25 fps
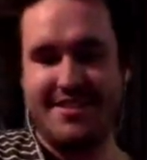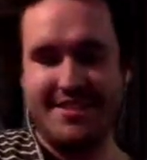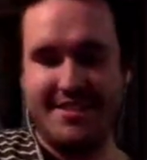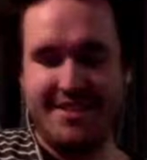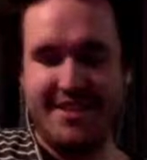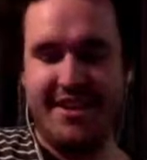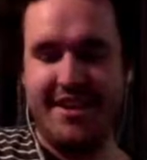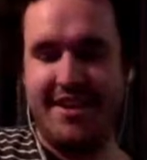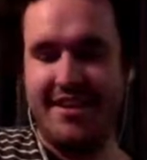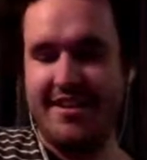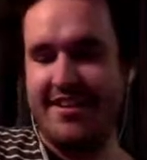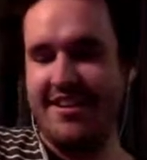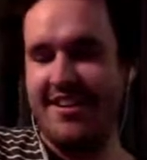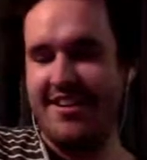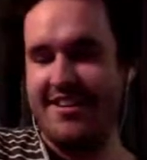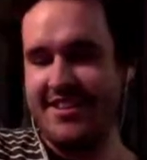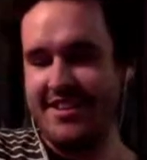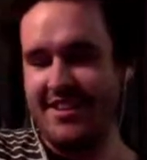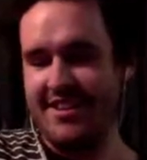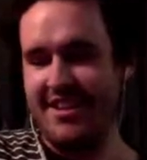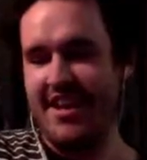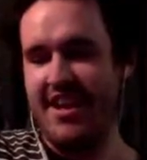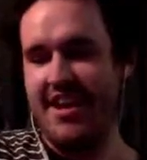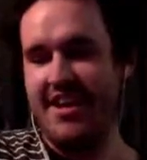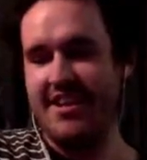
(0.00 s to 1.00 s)
yeah,
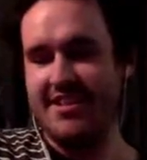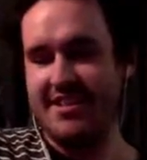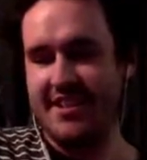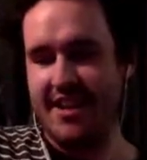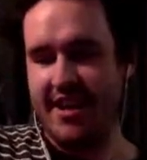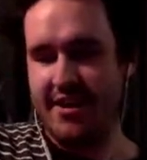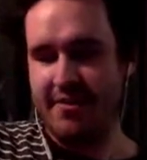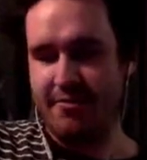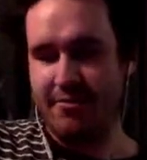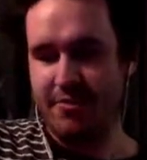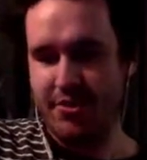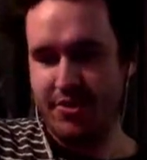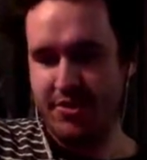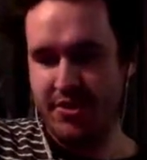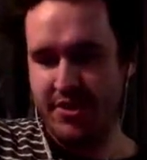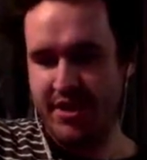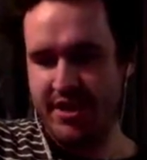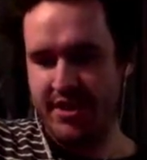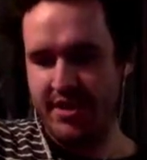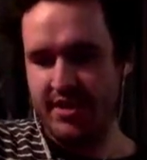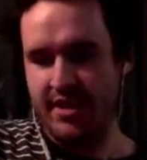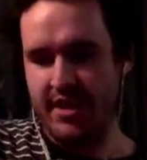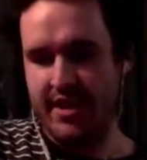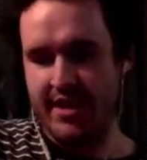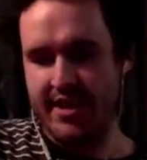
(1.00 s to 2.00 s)
nonetheless, I
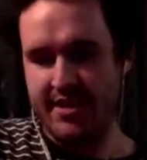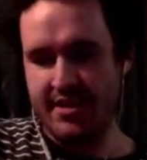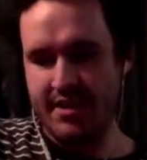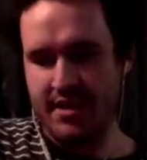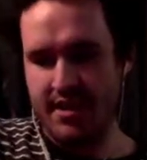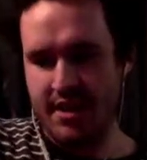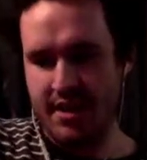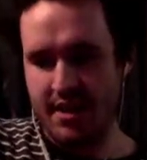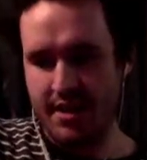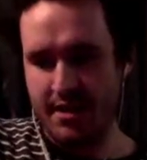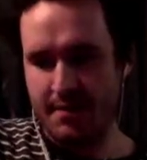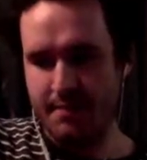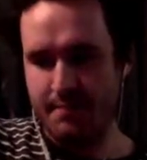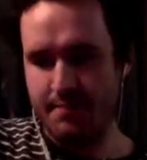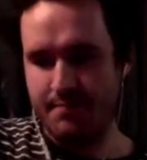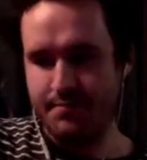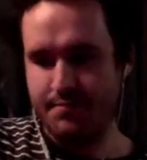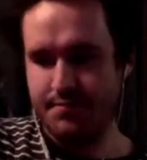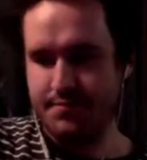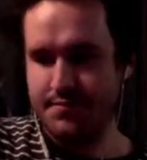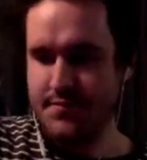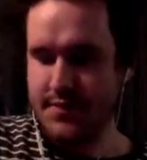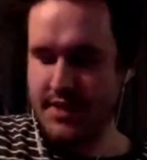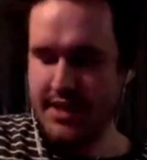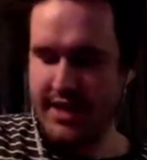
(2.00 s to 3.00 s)
really like
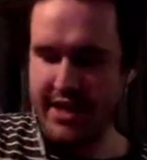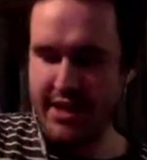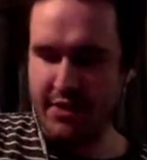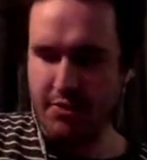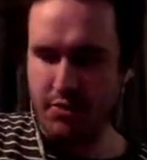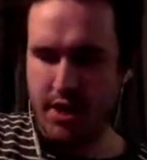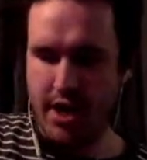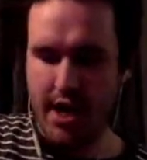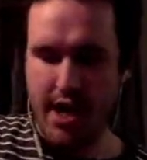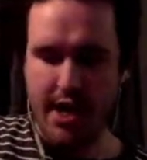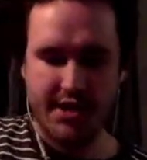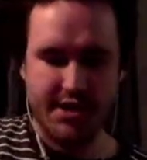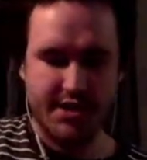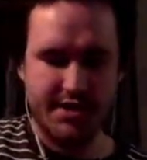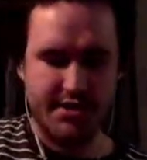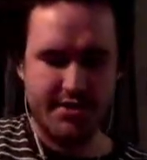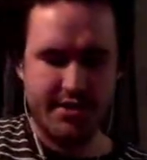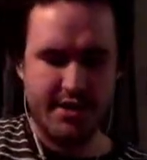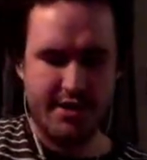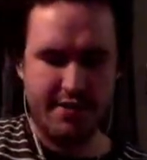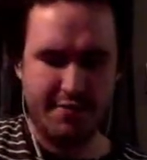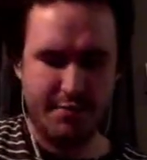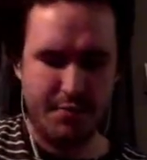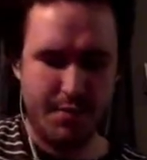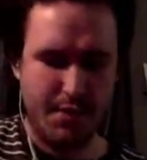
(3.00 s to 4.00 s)
getting
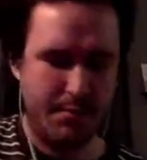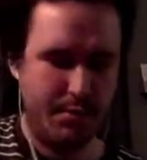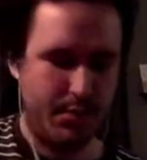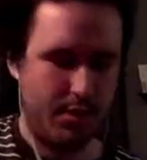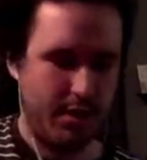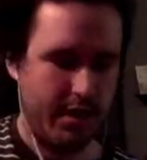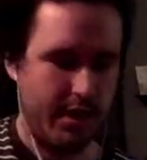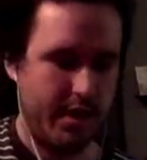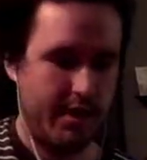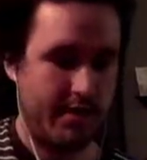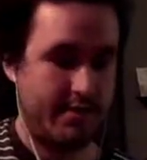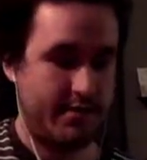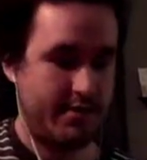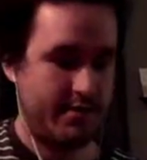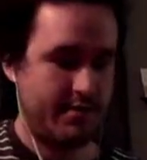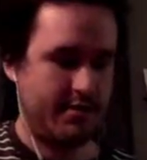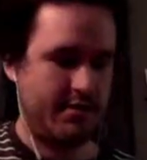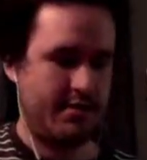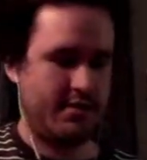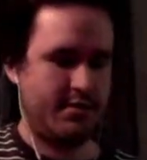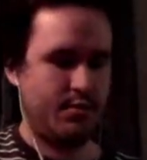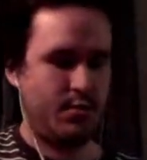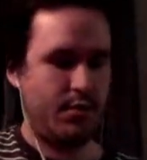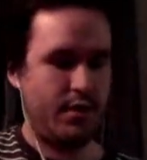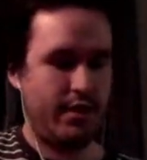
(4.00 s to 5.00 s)
reactions out of people, I guess,
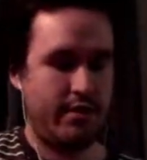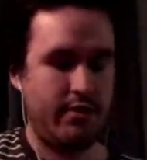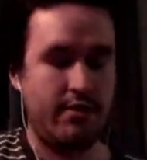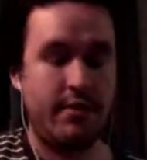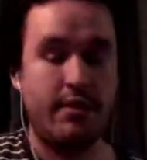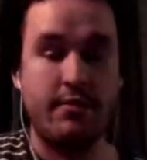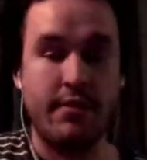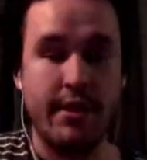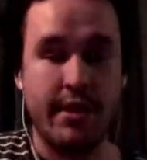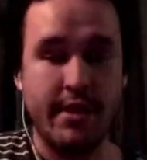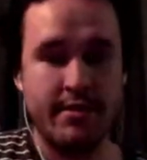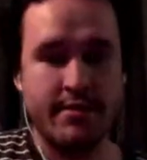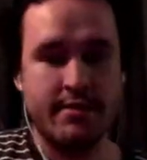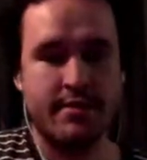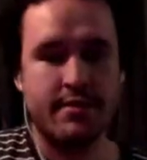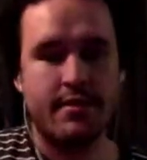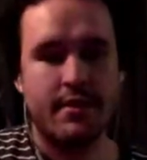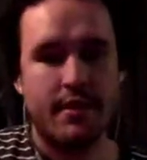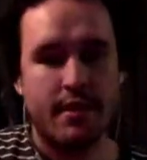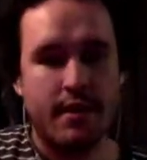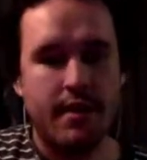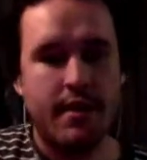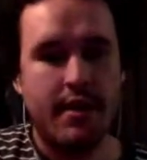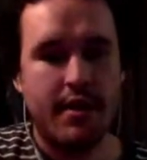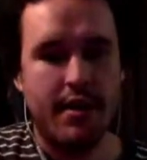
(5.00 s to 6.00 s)
is what it is.
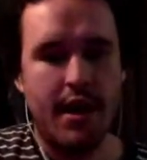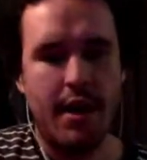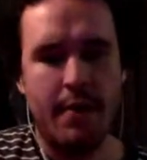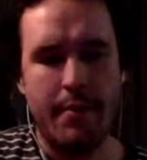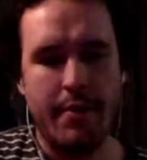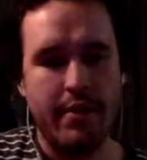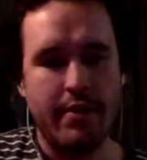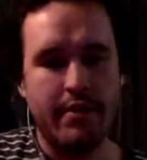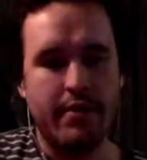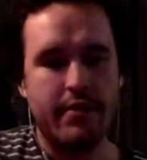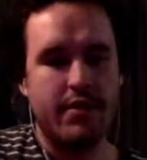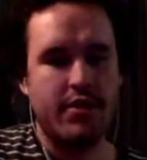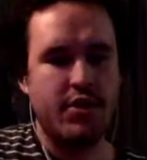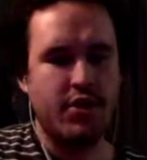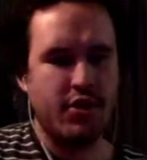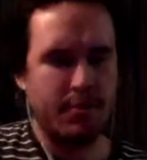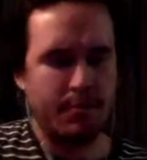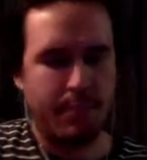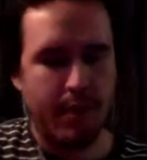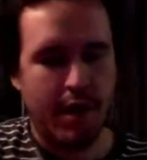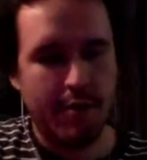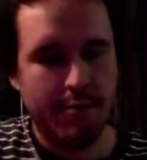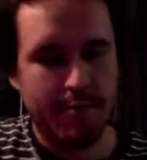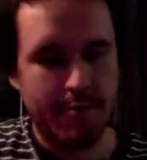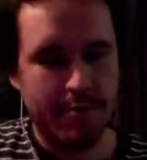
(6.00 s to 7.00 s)
I mean, you
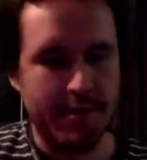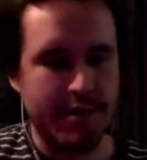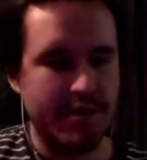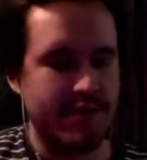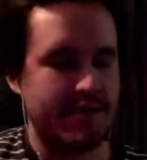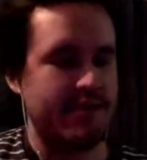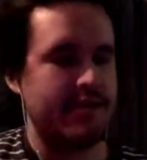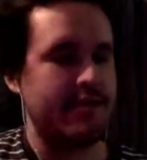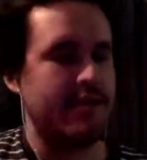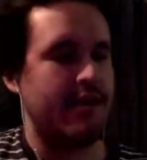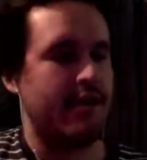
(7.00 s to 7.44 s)
can probably see